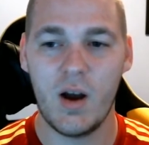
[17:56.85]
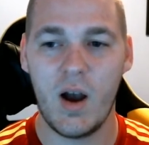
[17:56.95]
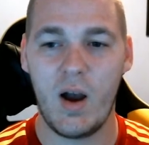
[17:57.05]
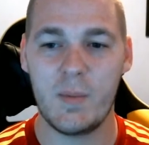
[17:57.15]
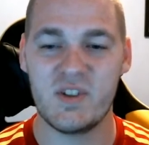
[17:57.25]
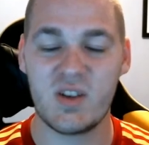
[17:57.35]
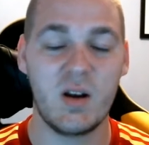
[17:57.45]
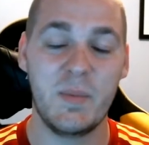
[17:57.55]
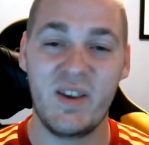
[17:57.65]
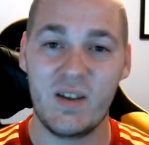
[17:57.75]
It's
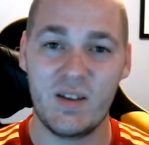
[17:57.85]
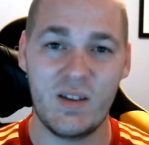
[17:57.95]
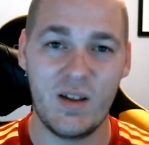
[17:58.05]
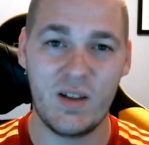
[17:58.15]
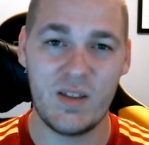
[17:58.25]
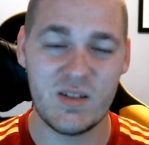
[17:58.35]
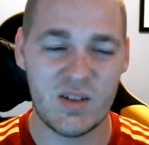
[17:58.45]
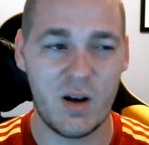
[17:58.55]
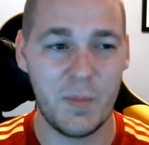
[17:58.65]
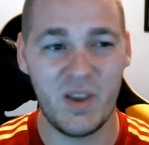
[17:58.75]
going
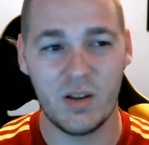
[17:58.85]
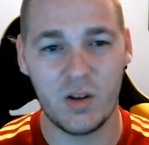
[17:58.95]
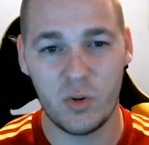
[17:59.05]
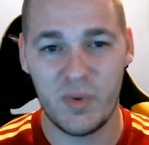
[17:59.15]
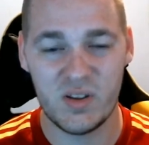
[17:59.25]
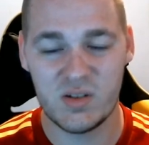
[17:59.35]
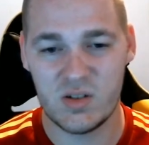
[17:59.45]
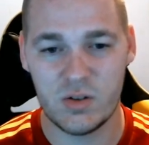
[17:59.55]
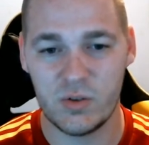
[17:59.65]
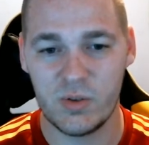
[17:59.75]
to be a little bit
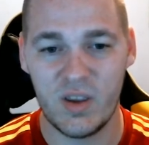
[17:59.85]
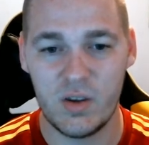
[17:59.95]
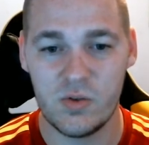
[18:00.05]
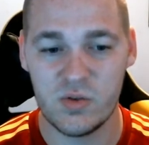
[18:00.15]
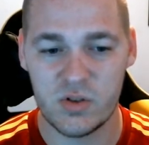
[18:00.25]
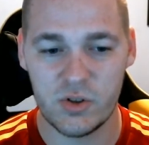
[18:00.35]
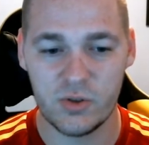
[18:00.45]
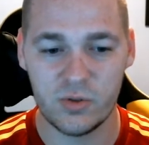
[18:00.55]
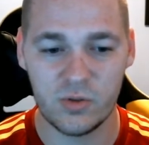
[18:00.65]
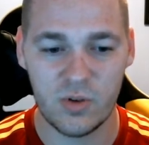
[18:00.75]
to get used
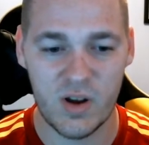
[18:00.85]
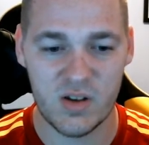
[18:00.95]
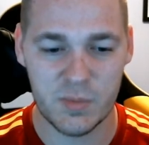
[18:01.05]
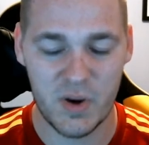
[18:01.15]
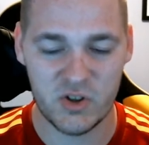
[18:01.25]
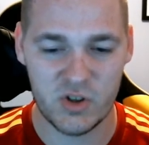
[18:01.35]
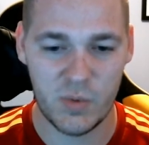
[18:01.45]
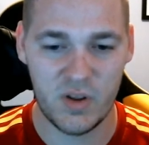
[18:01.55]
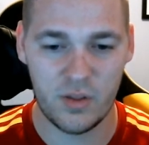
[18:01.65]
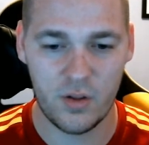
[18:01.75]
to, especially
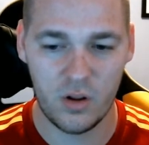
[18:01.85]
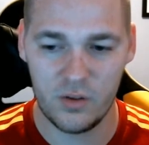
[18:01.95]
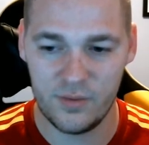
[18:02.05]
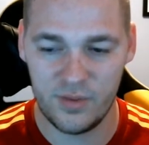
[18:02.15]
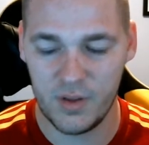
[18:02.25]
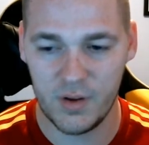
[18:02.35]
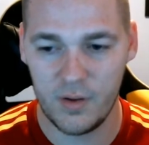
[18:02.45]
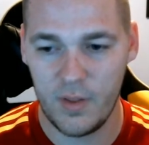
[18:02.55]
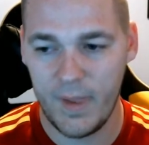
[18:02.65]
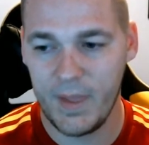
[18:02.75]
with all of the
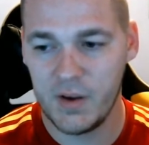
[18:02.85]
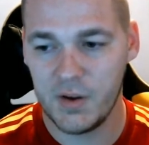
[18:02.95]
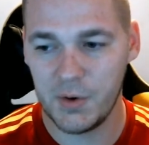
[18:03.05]
new